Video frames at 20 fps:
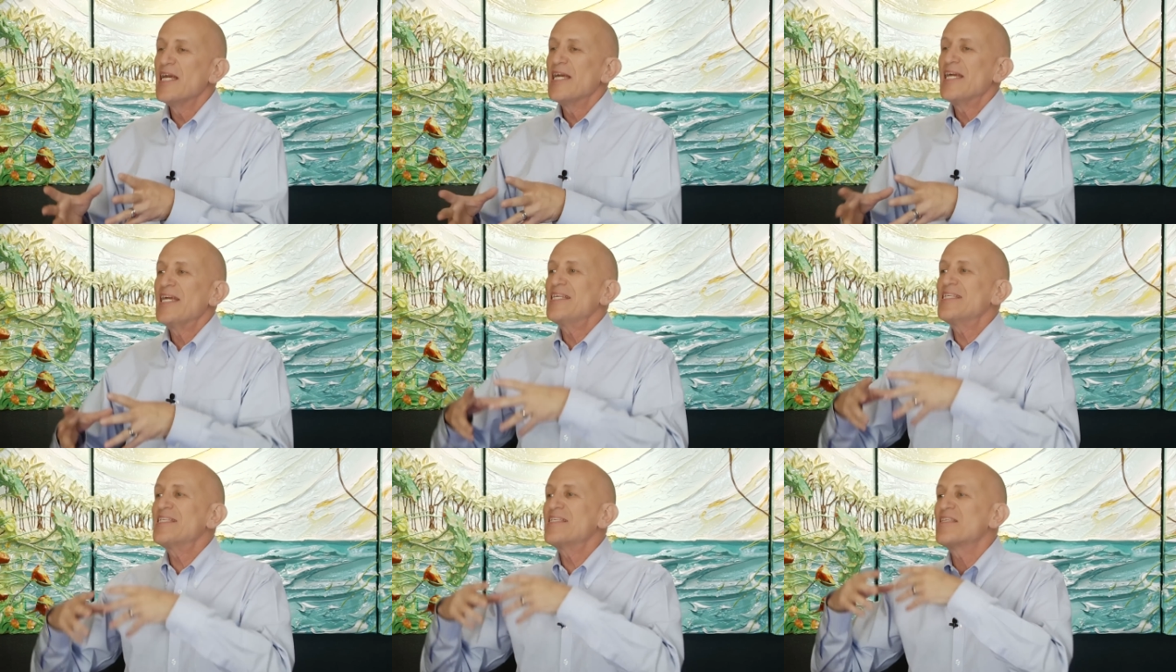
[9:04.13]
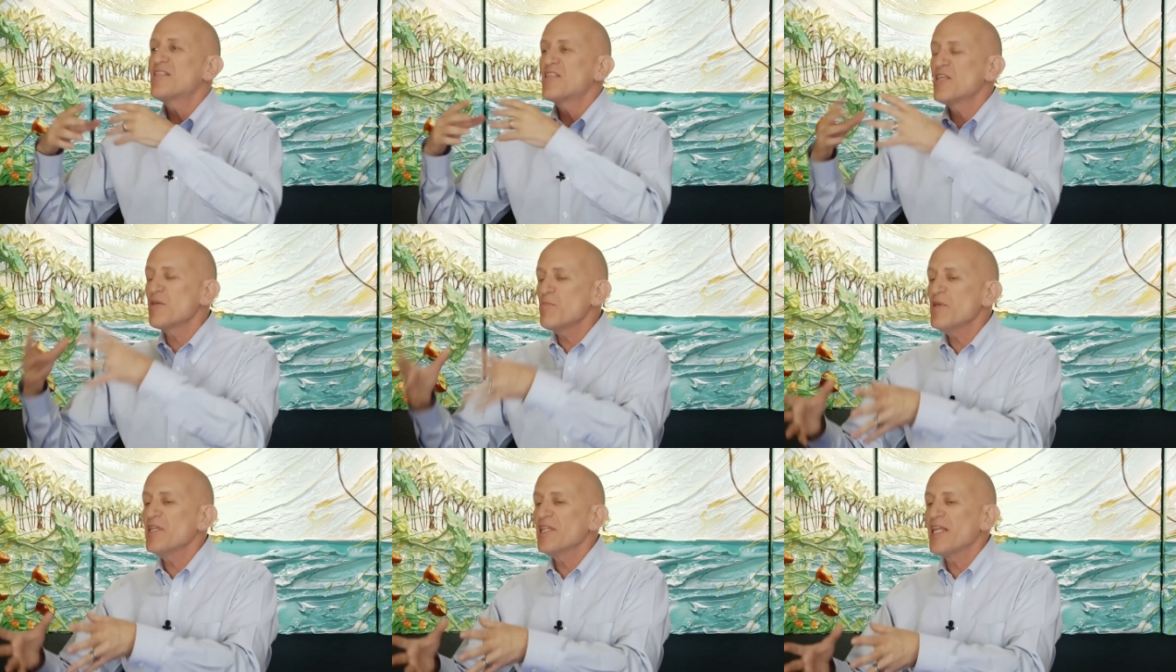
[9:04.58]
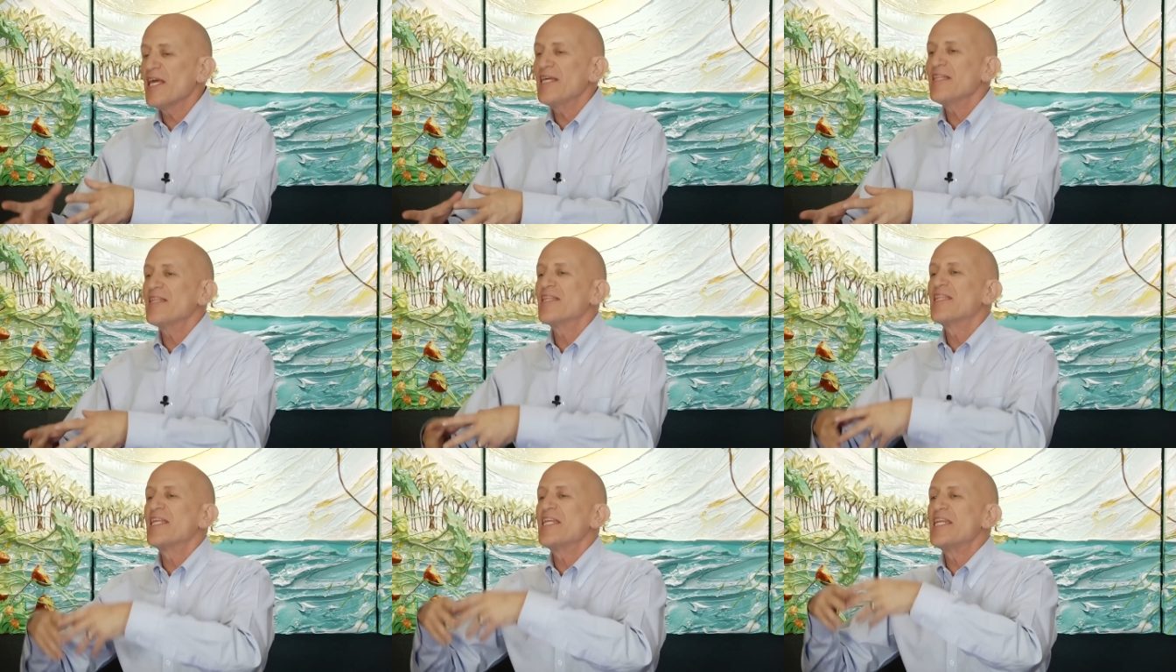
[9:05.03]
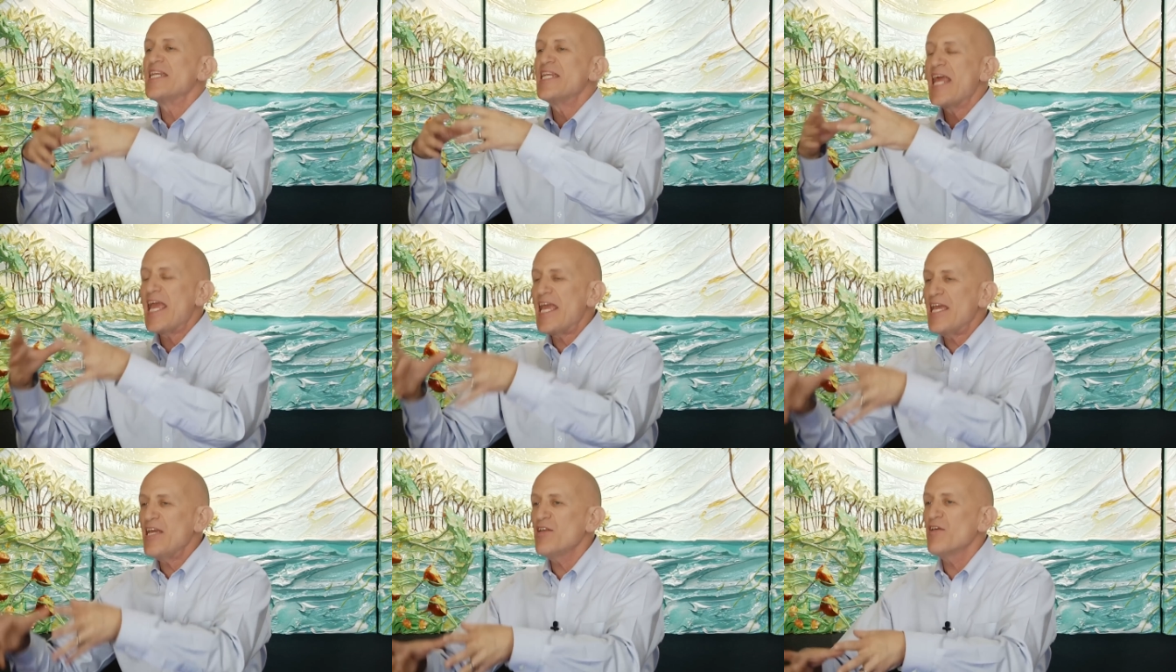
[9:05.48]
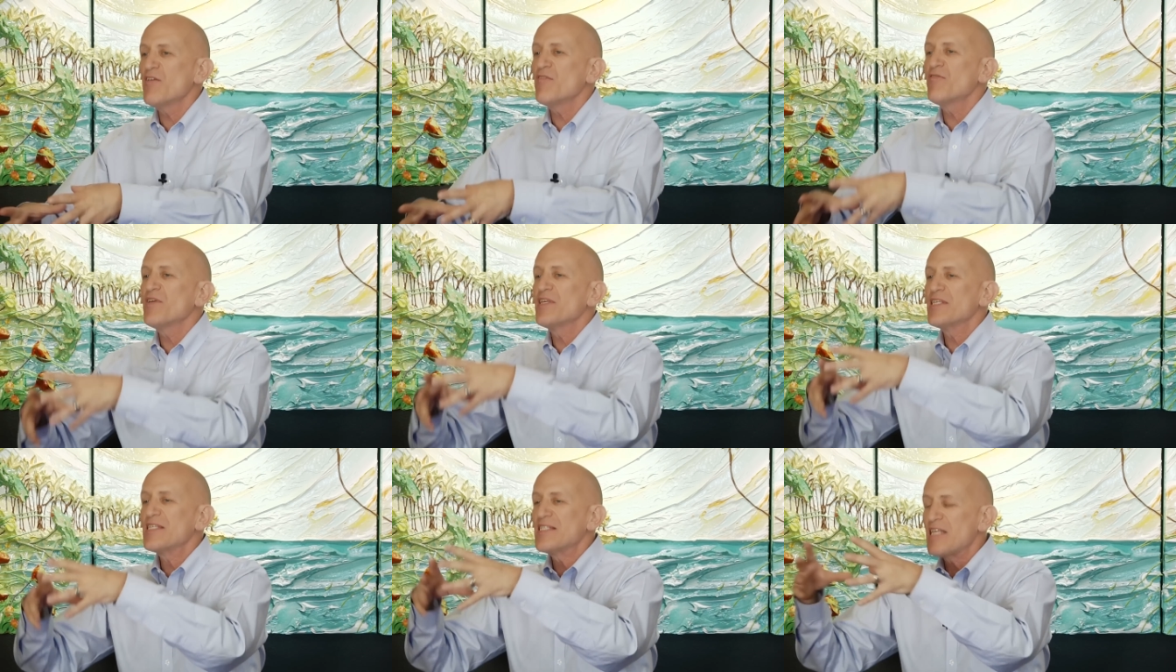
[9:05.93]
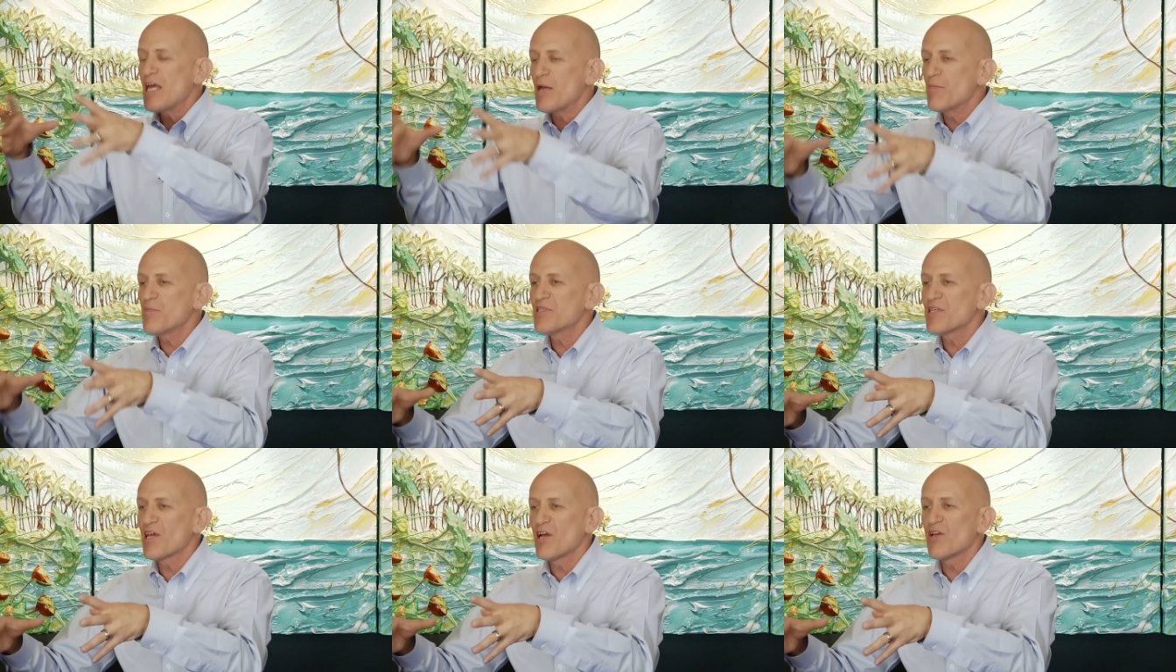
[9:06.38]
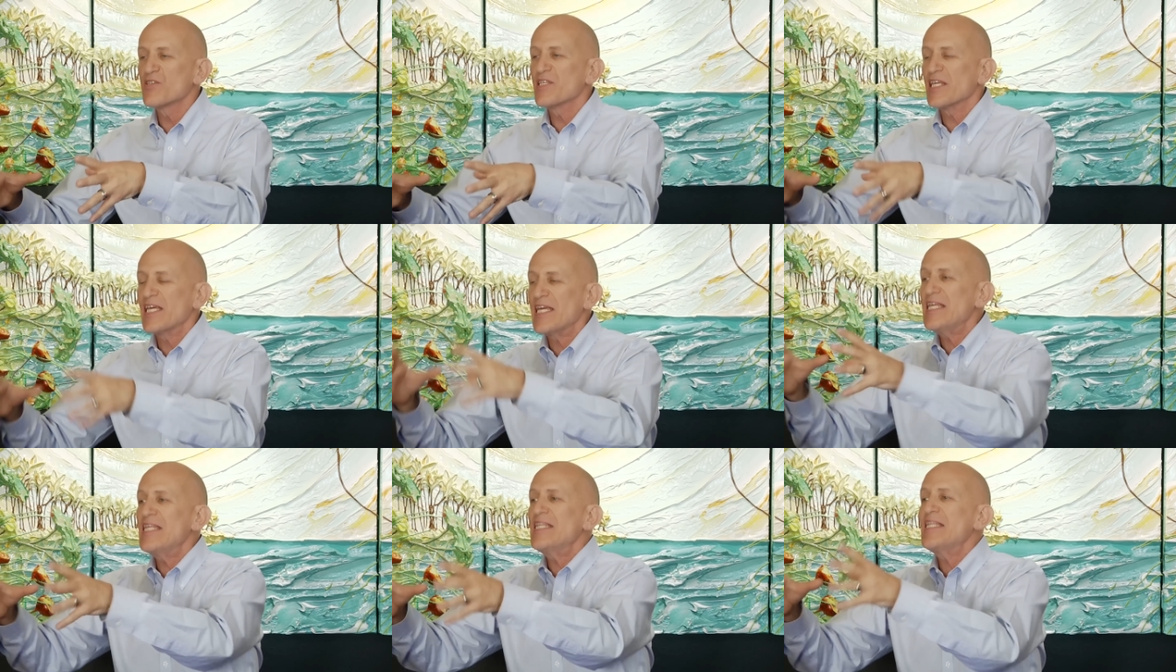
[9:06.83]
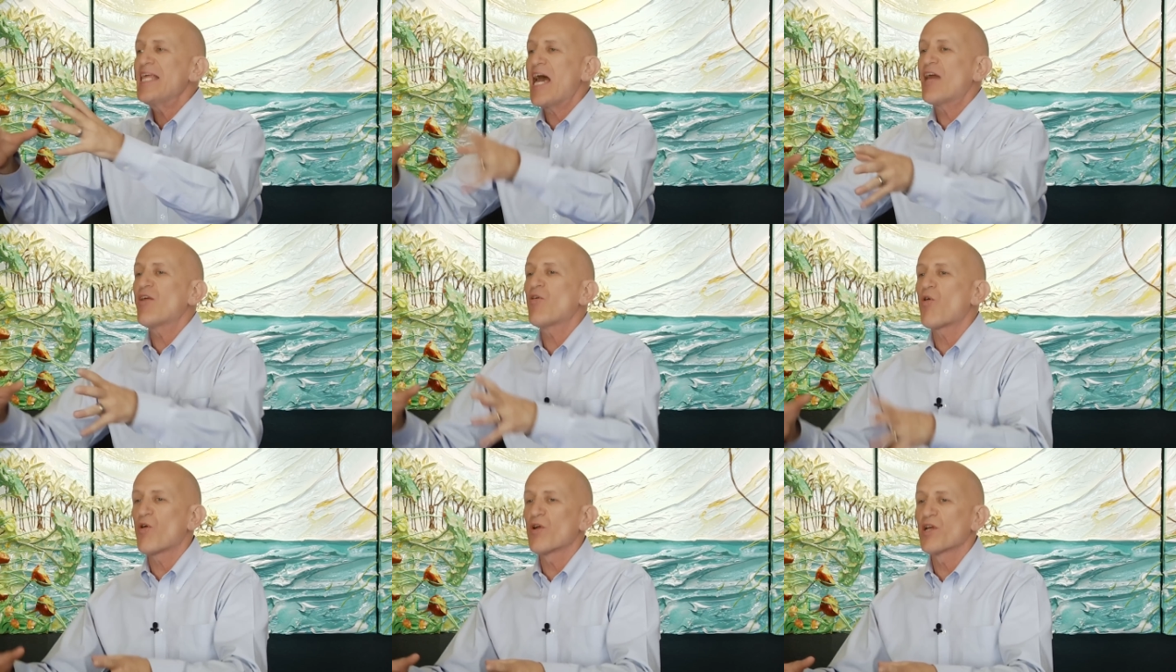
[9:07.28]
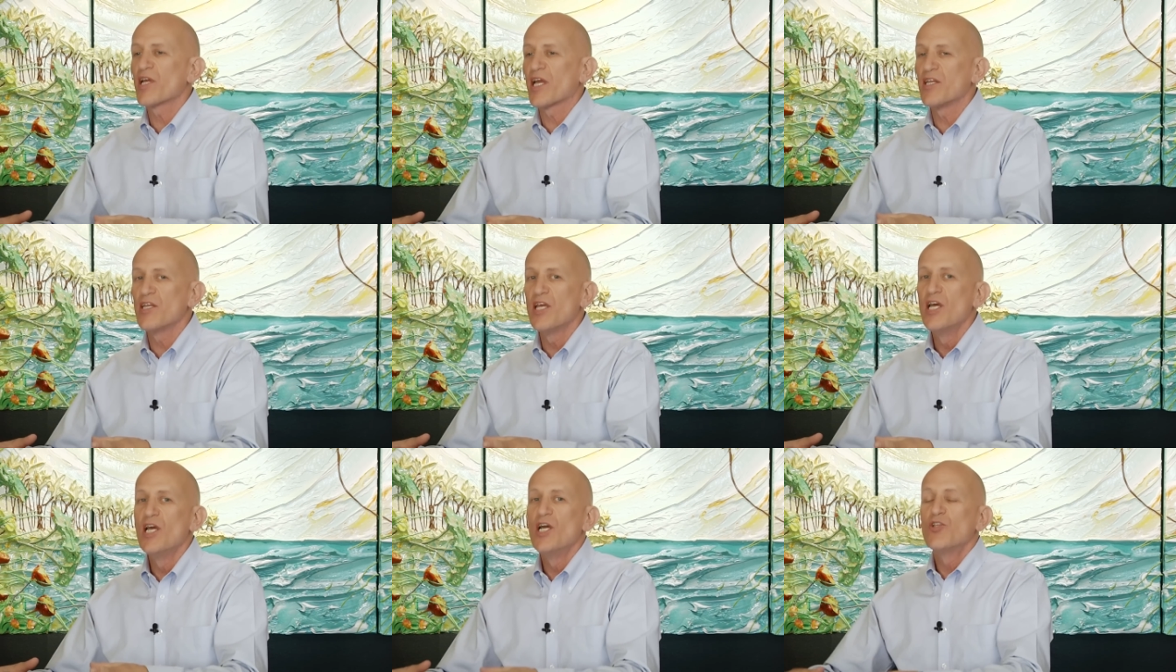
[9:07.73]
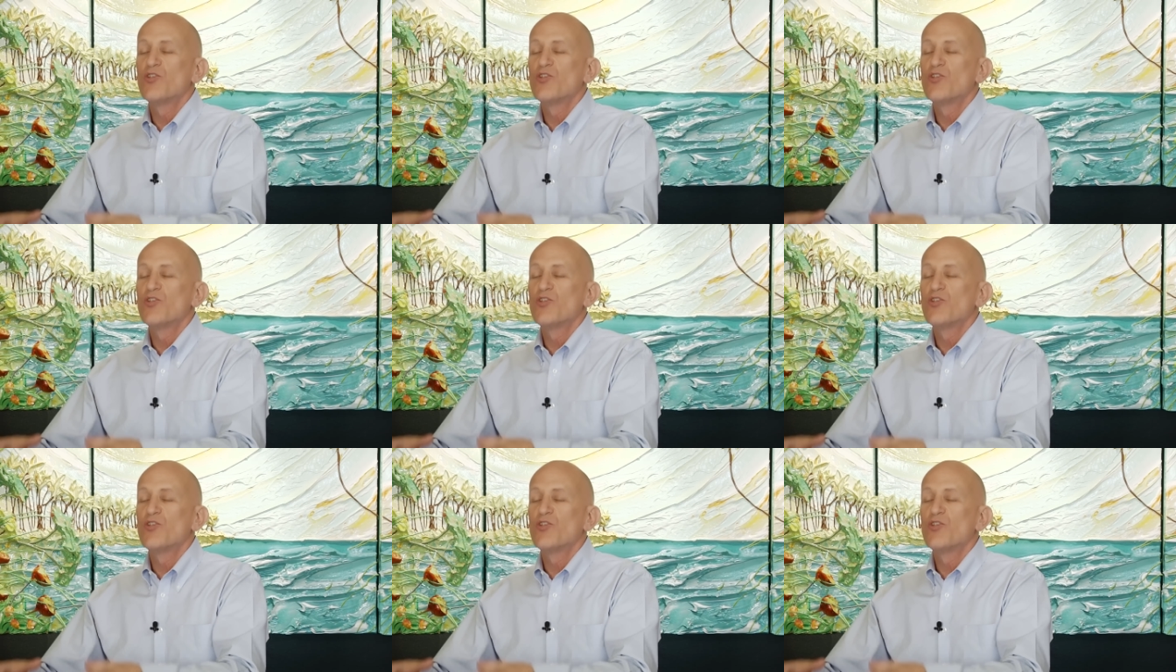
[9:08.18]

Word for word: is stimulate the native stem cells in that organ